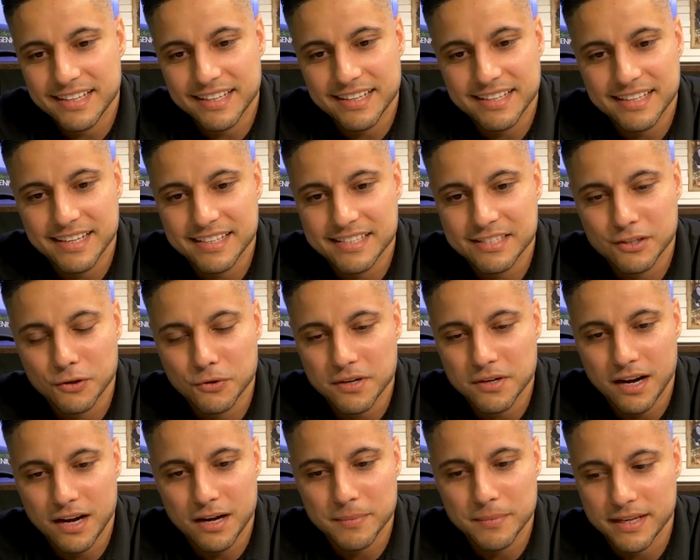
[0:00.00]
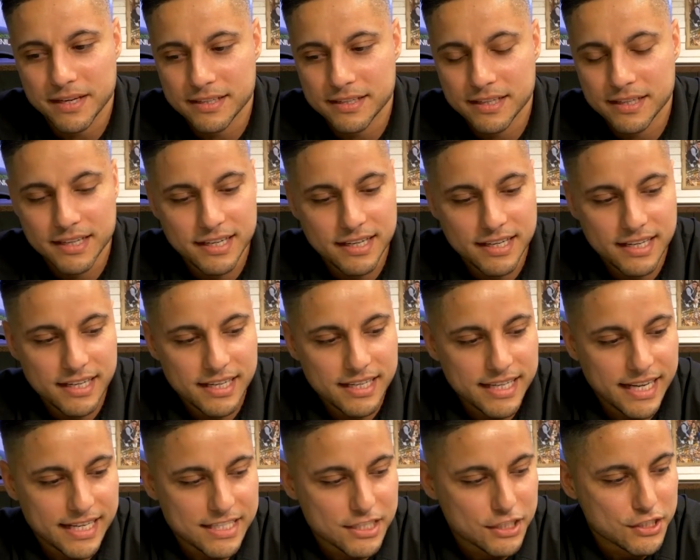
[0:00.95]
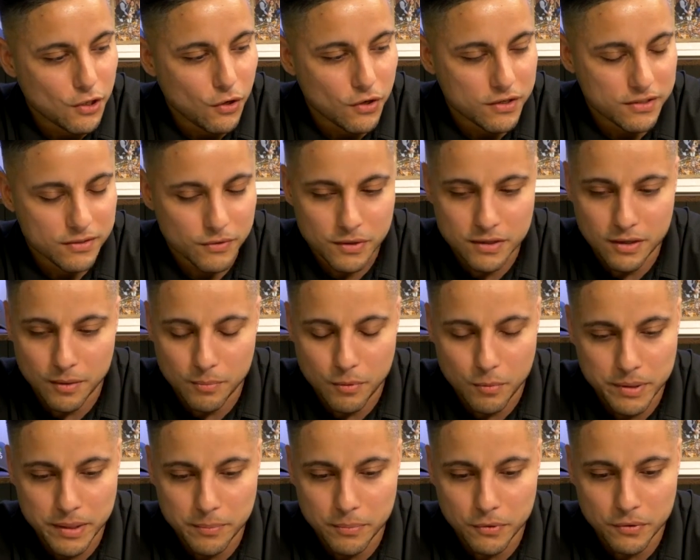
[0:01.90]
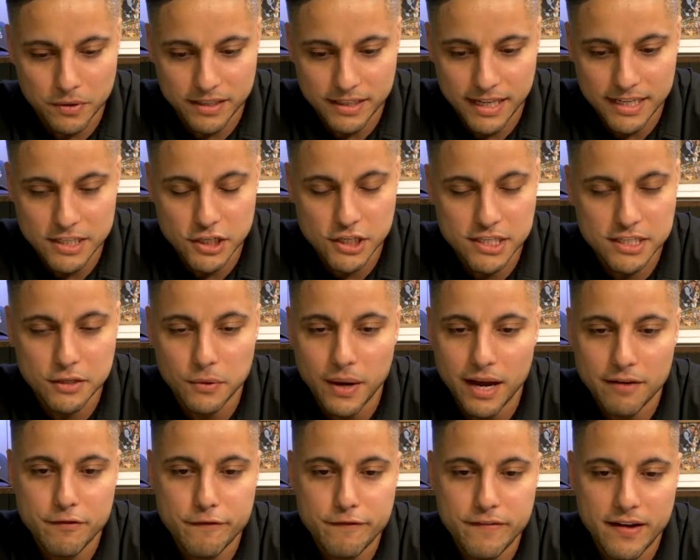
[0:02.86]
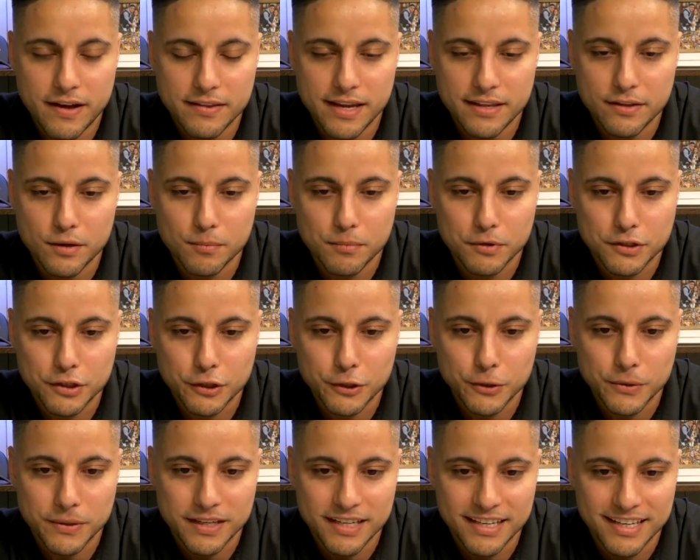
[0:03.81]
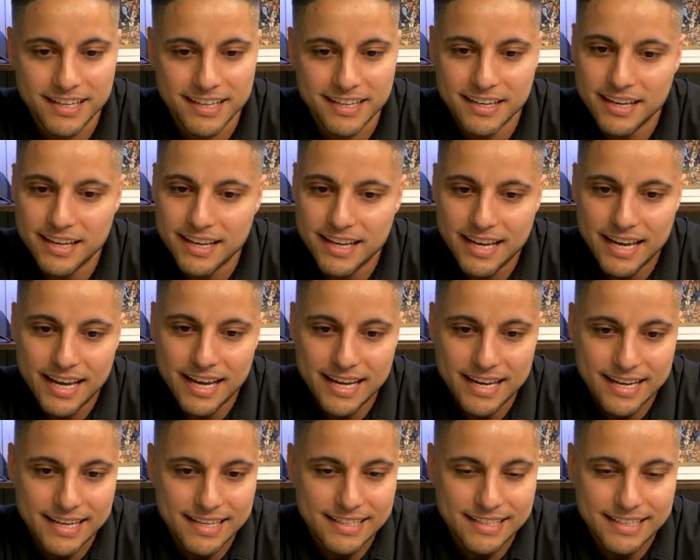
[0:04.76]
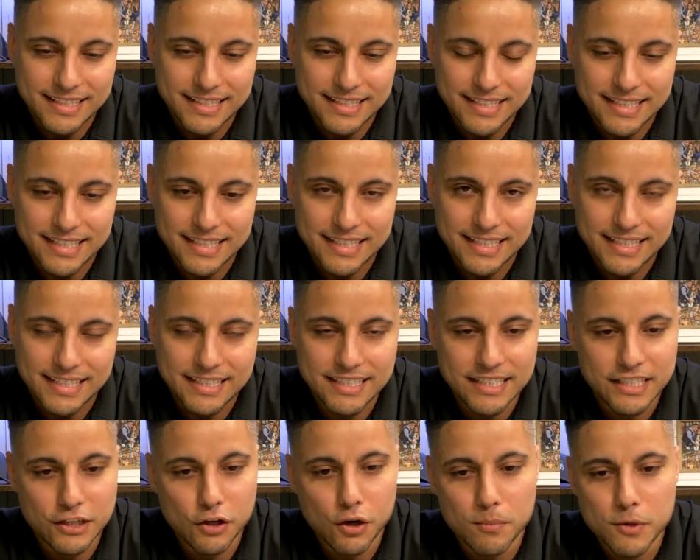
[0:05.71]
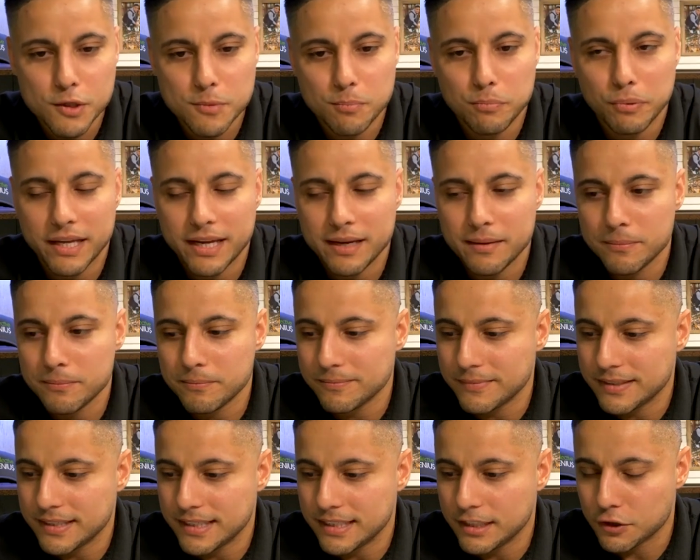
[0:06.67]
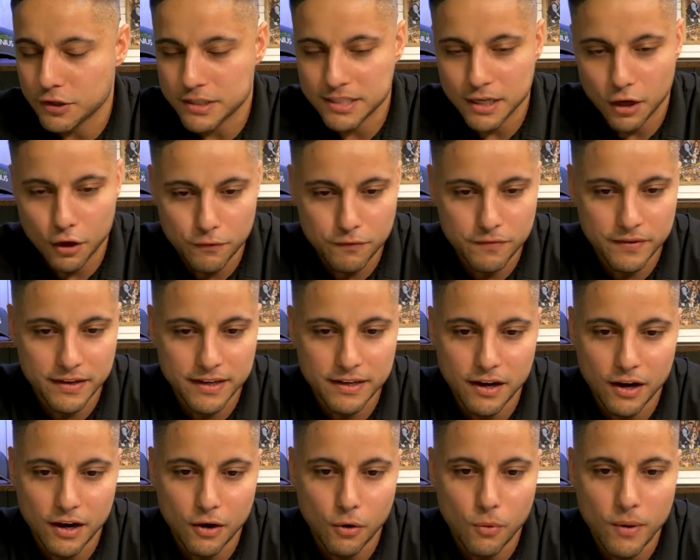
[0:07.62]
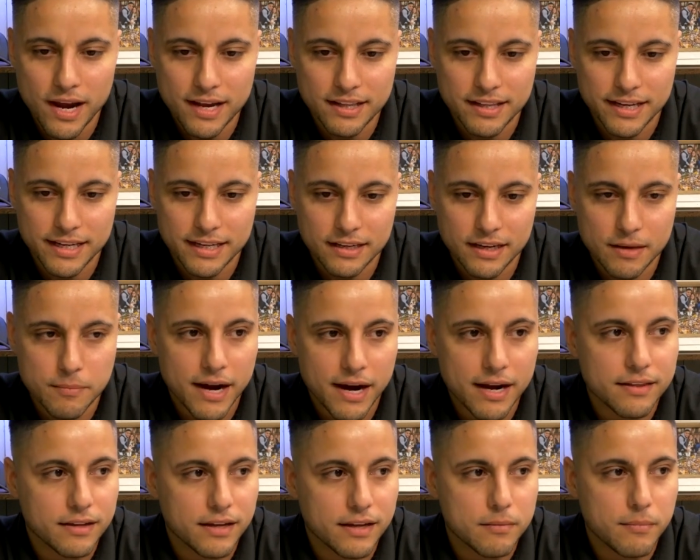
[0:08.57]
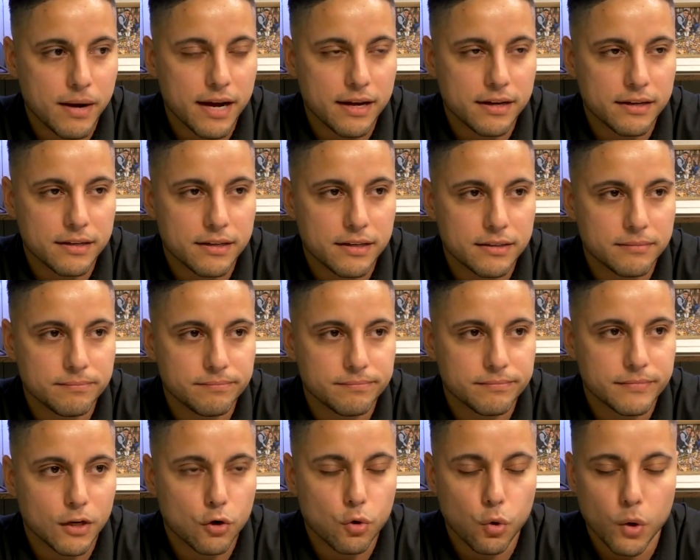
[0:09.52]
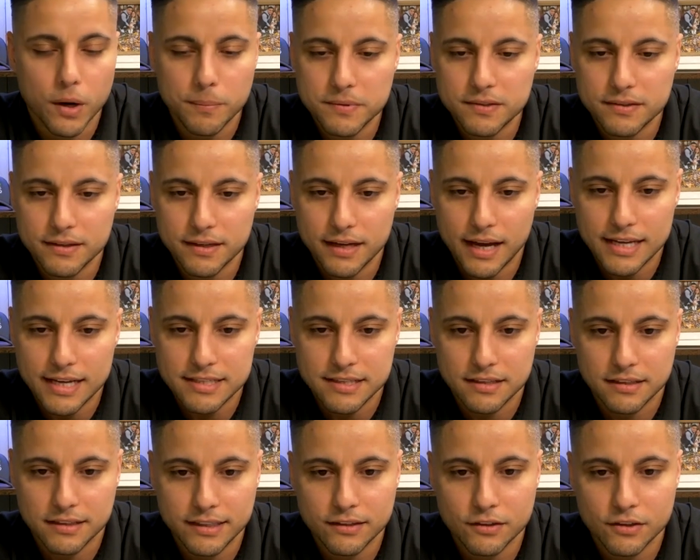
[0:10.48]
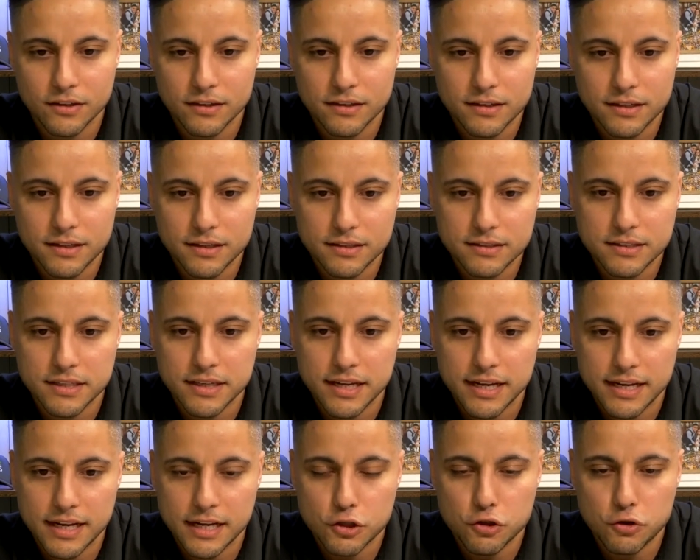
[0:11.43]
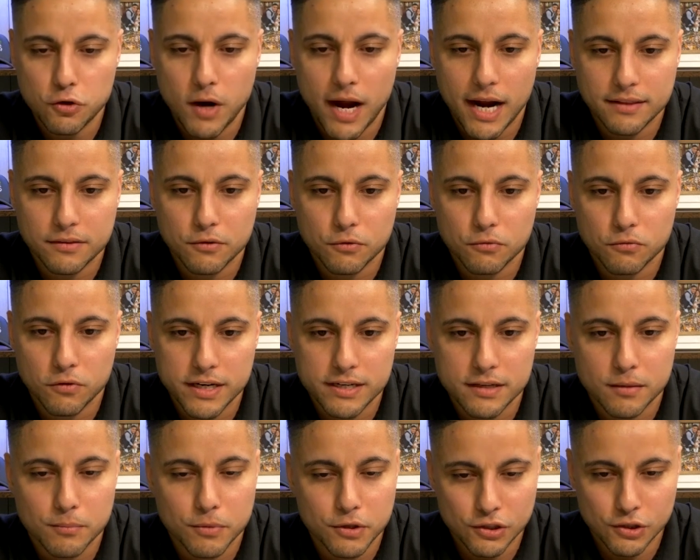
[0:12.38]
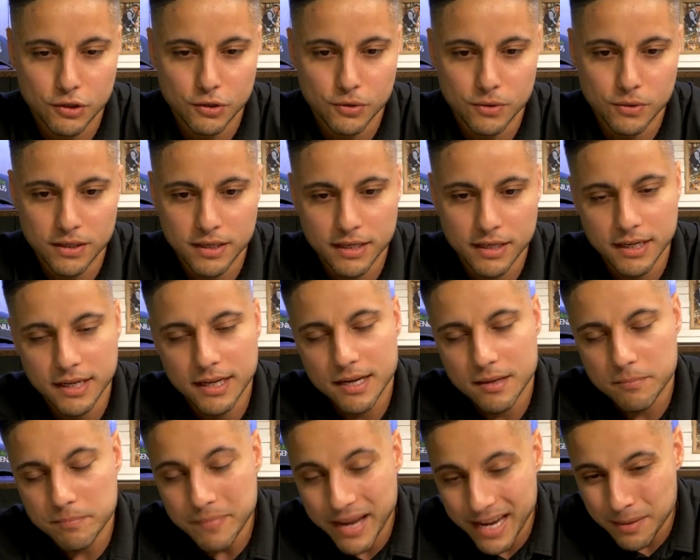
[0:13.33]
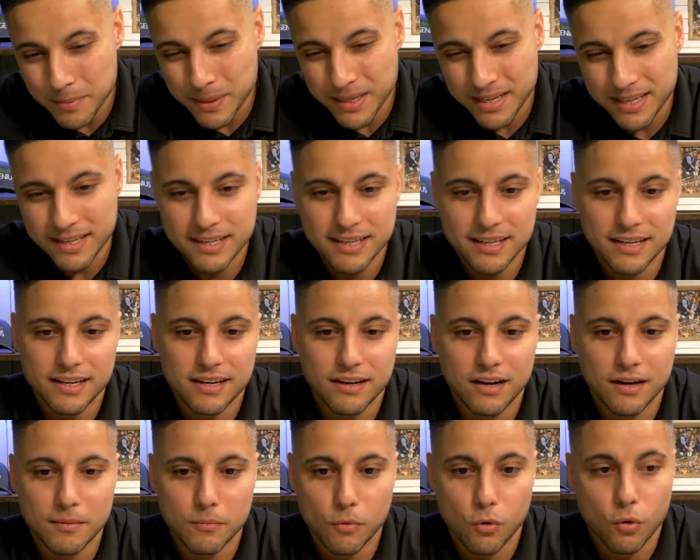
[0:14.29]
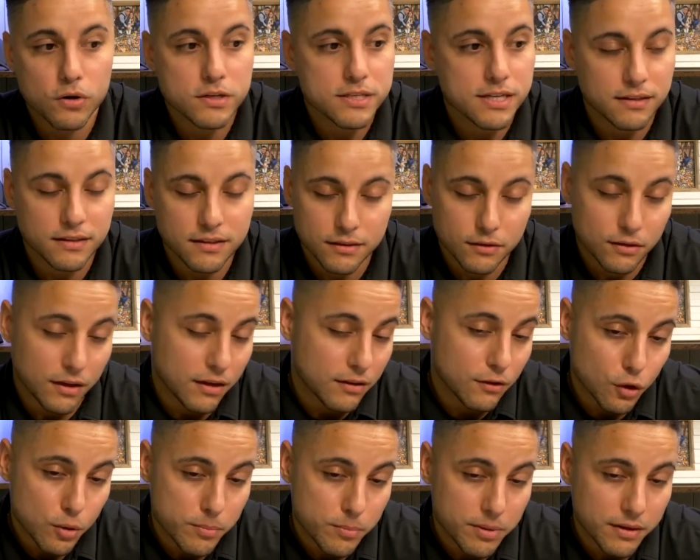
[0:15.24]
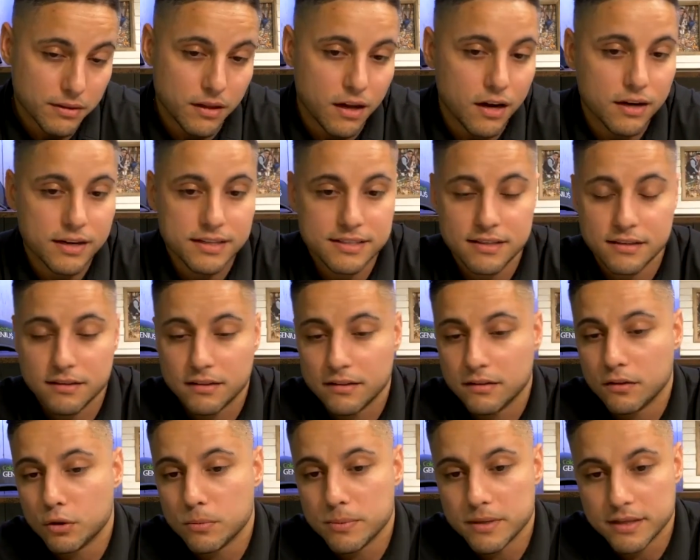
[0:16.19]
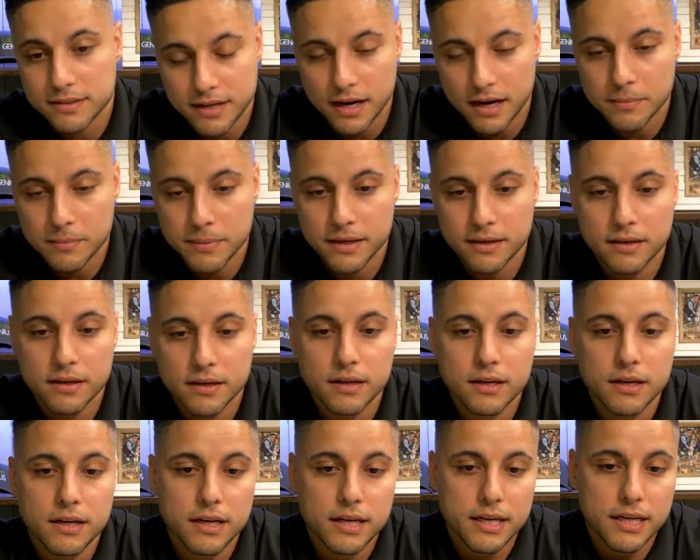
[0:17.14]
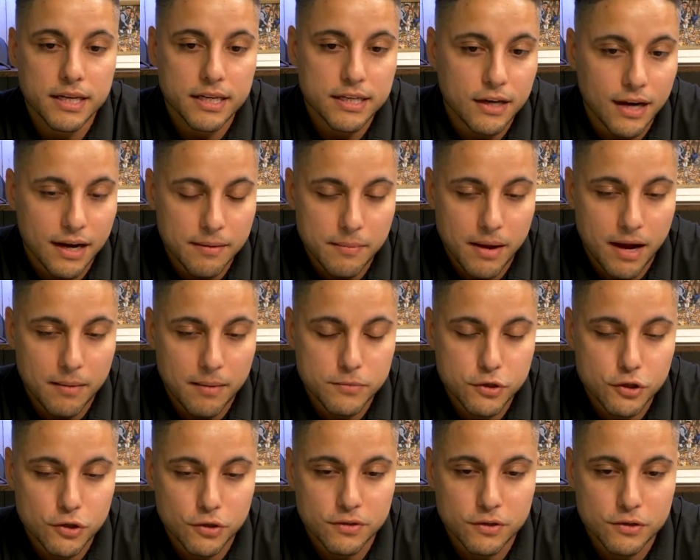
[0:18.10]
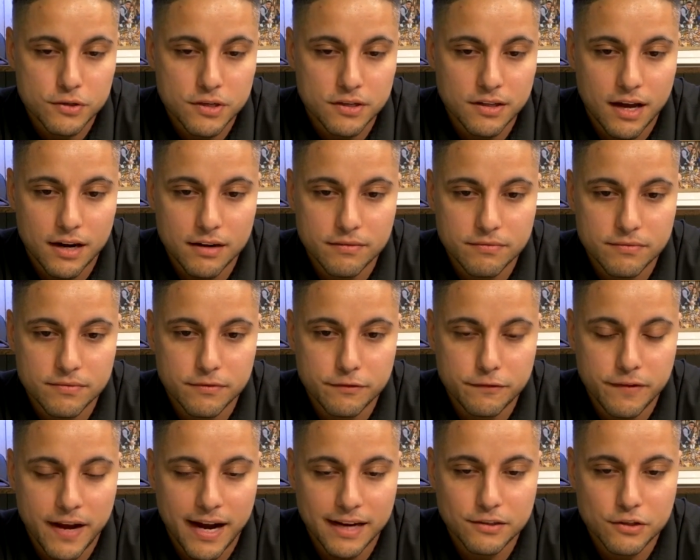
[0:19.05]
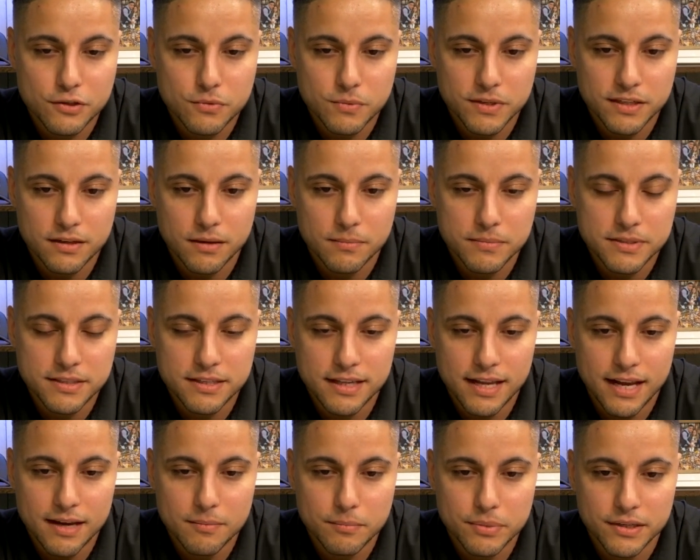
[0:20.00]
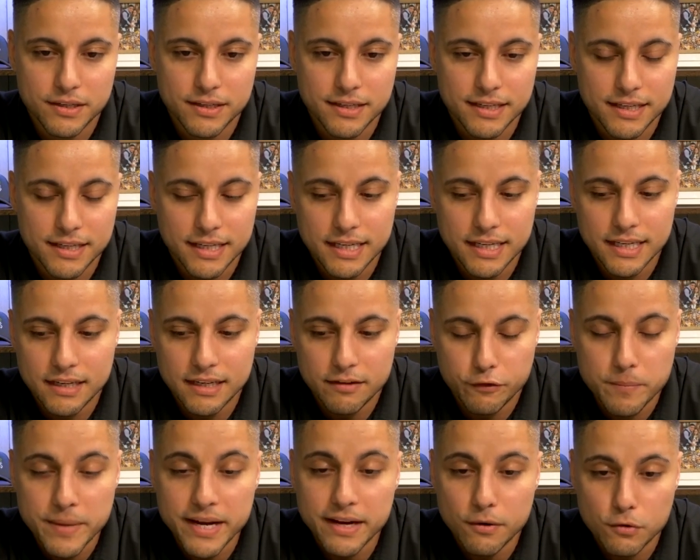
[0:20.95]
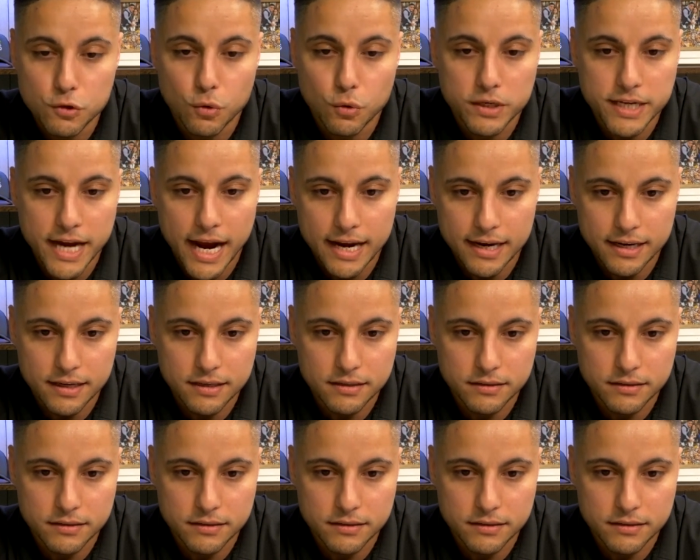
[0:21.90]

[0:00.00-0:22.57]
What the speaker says: It's so common. And yeah, just talking to a couple people that they just still haven't found that number two. And you can almost blame yourself in a way. Like, am I equipped as a leader to attract the right number two? Maybe. Or is it a little bit of luck? Is it a little bit of timing? I'm sure there's a lot of factors when it comes to that. But for me, it was organic.